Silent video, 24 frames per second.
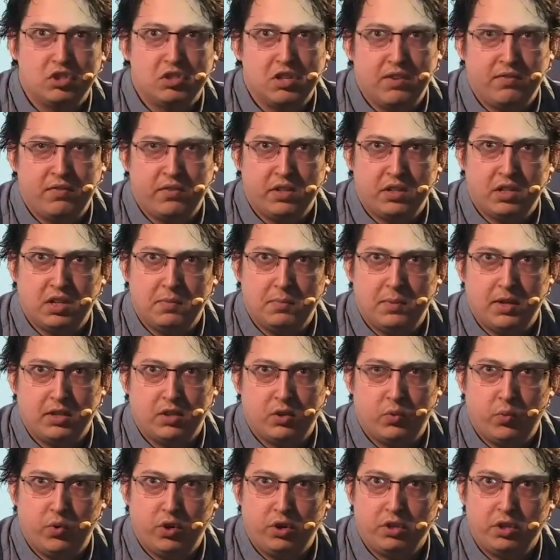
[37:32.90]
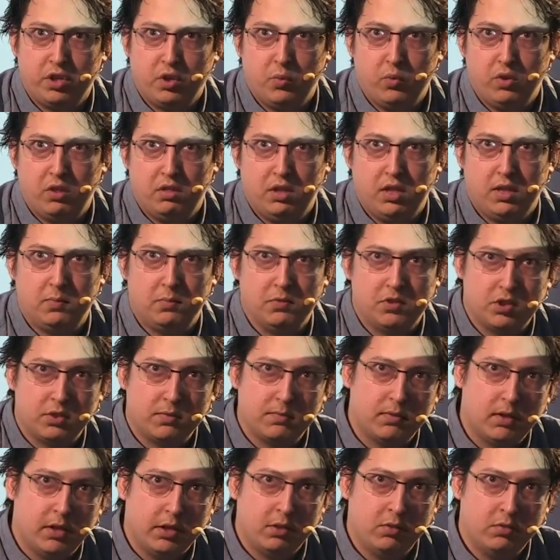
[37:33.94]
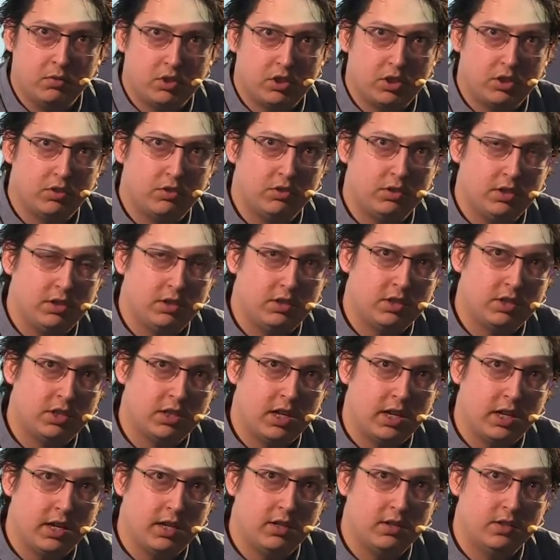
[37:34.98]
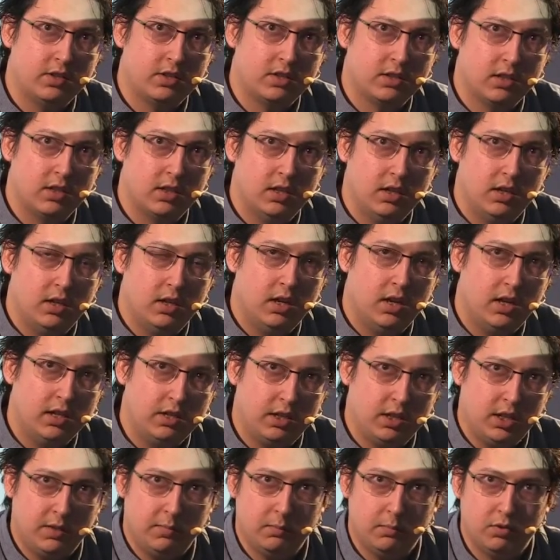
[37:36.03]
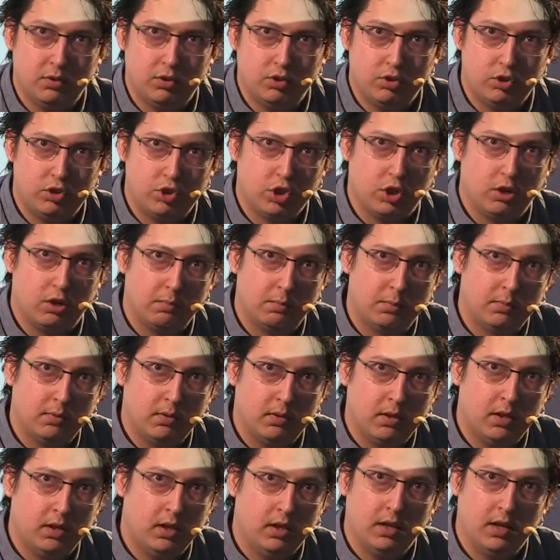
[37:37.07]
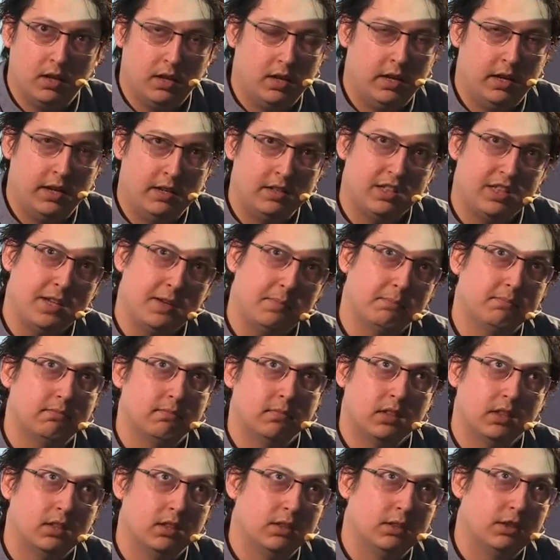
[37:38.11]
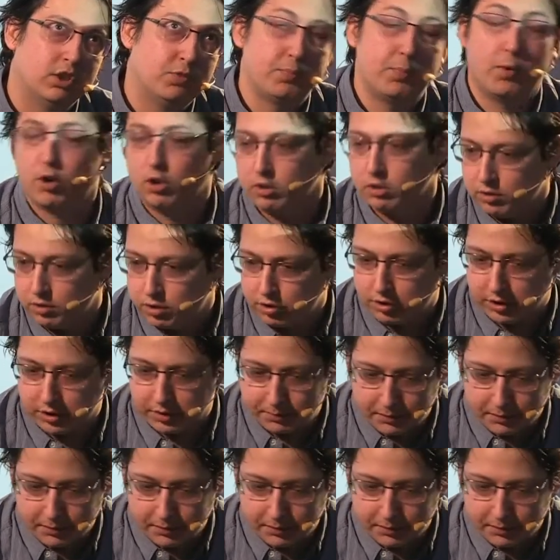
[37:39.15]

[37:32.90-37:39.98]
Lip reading: definitely better working with teams. I consider data science a team job, a team sport, sorry.